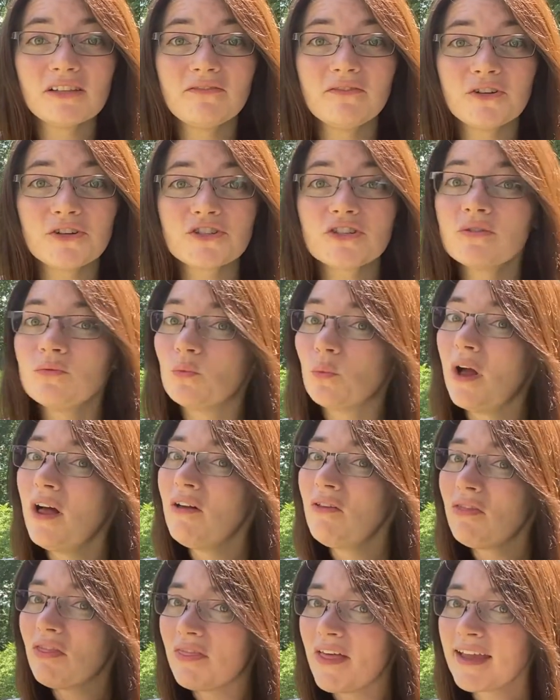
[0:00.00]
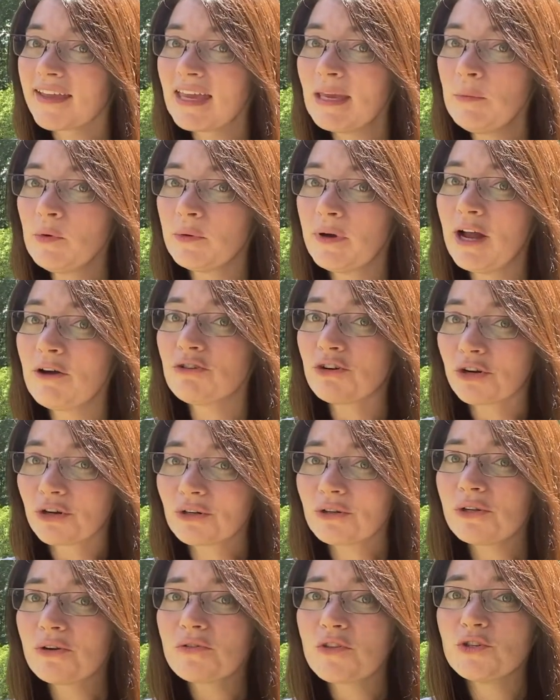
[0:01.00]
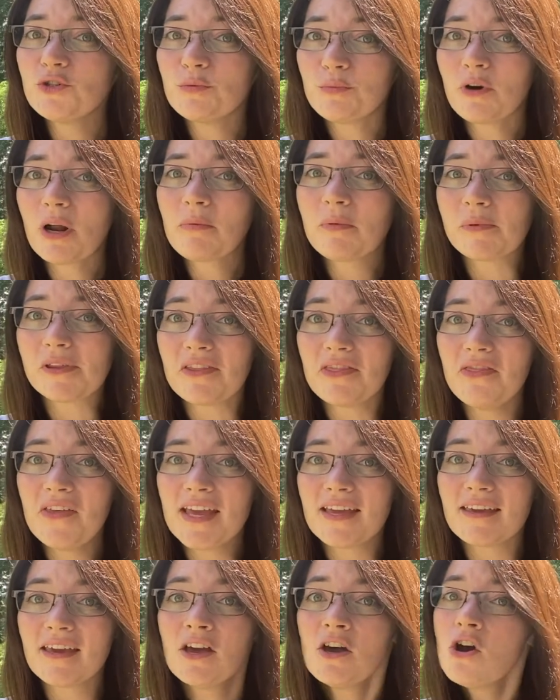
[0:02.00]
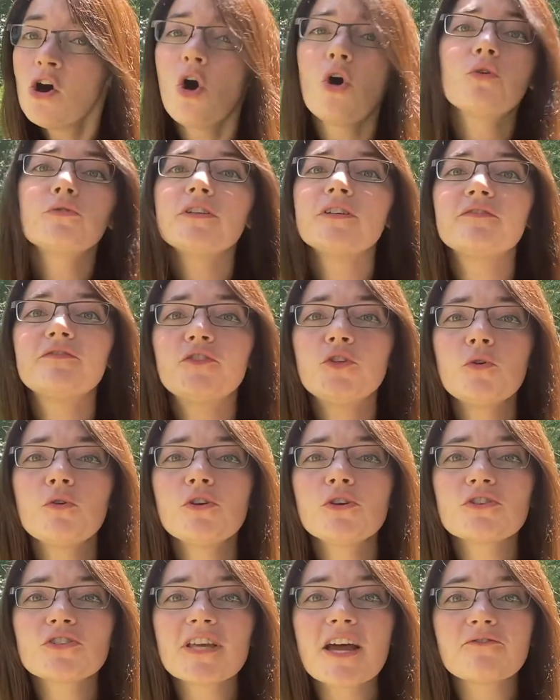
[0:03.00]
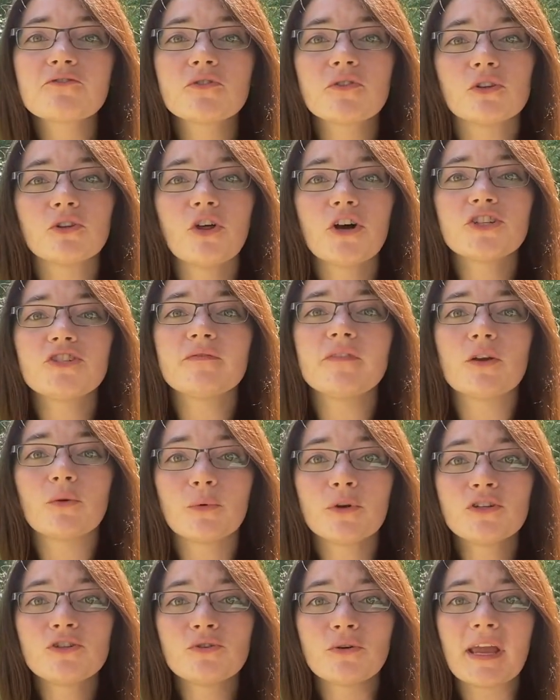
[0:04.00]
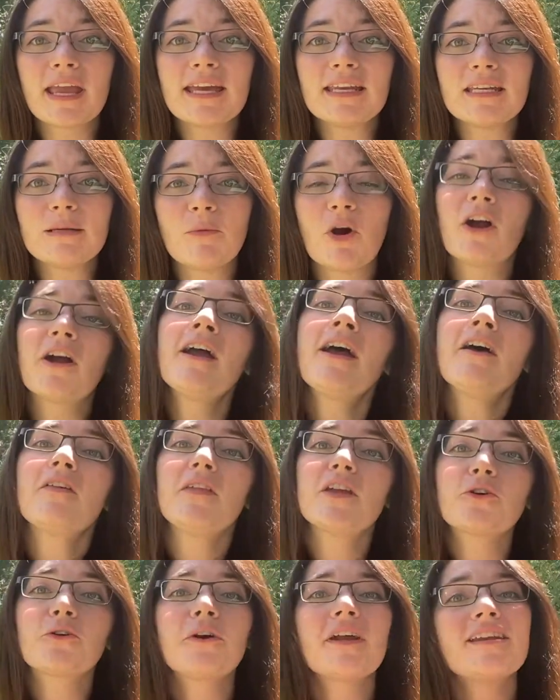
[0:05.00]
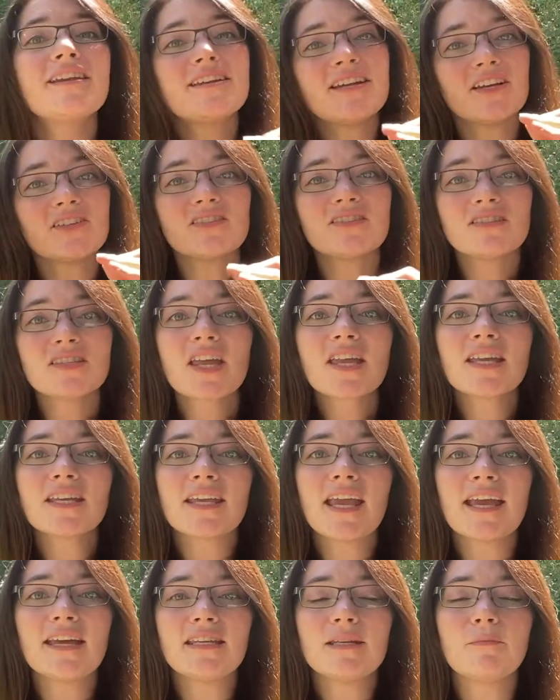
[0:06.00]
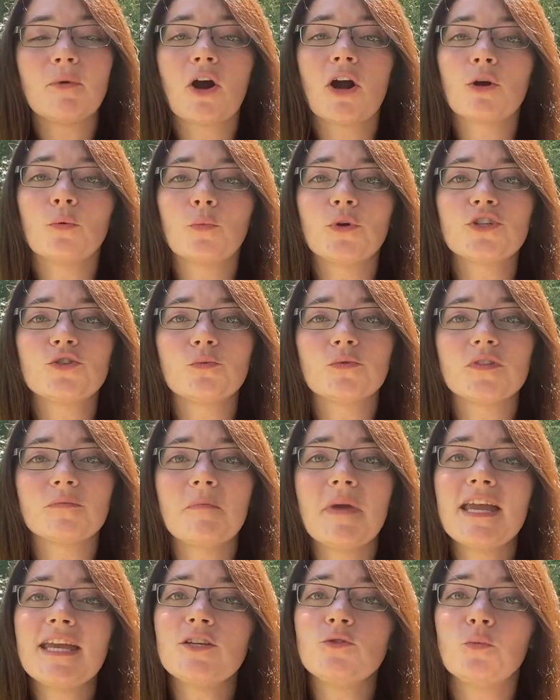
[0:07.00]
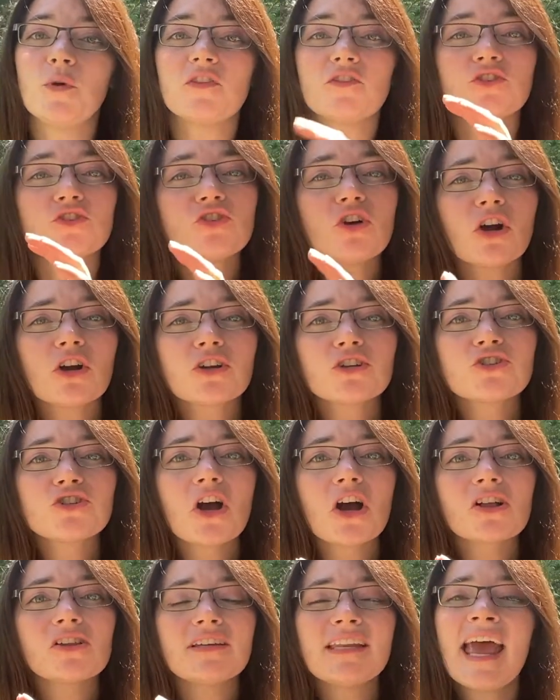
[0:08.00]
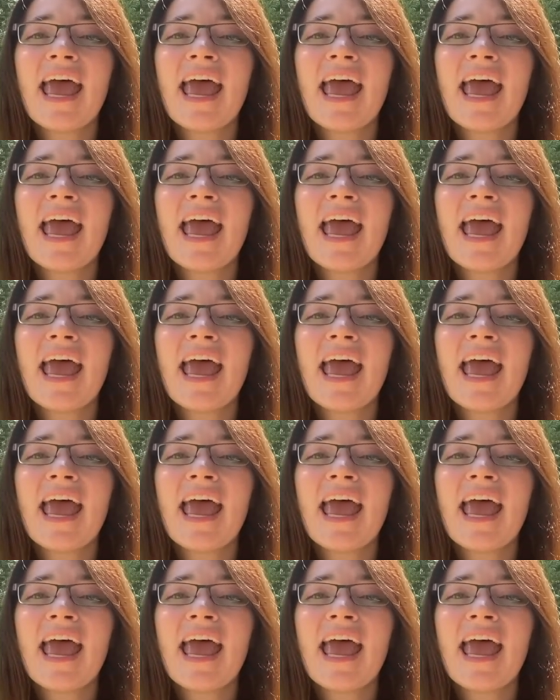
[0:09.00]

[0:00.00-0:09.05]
version, well, that came around earlier than you'd probably think. Only a few years after the launch of the original candy bar, they created a second candy bar which was made with dark chocolate